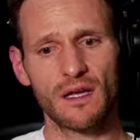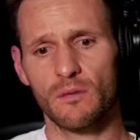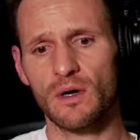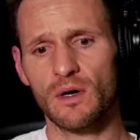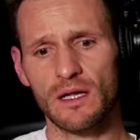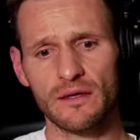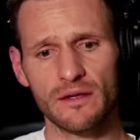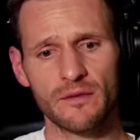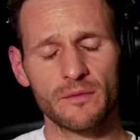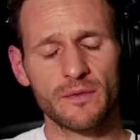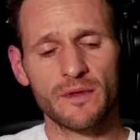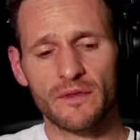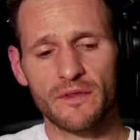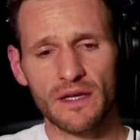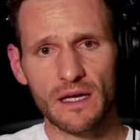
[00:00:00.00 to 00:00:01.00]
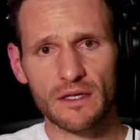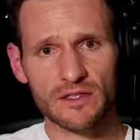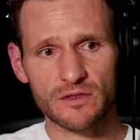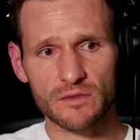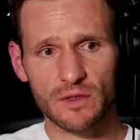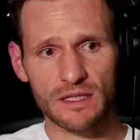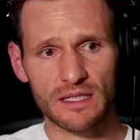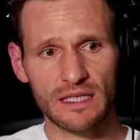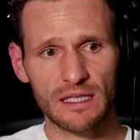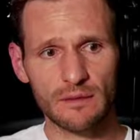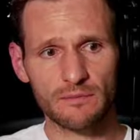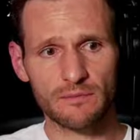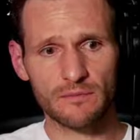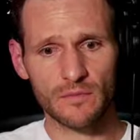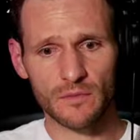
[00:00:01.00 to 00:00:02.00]
Well, the thing I just want to
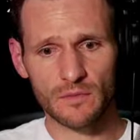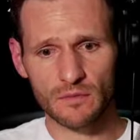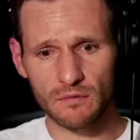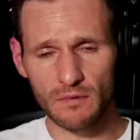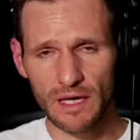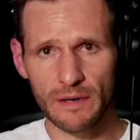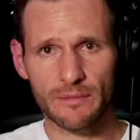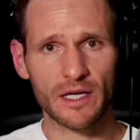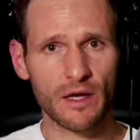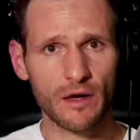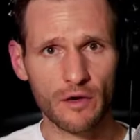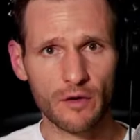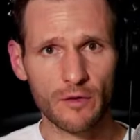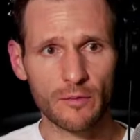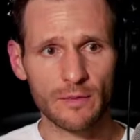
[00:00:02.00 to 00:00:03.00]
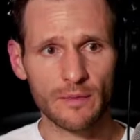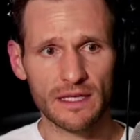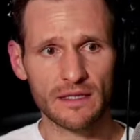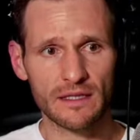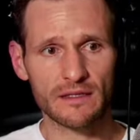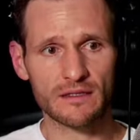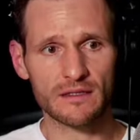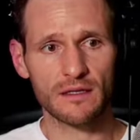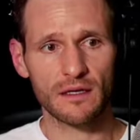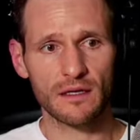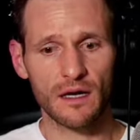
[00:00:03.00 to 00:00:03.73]
keep ramming home is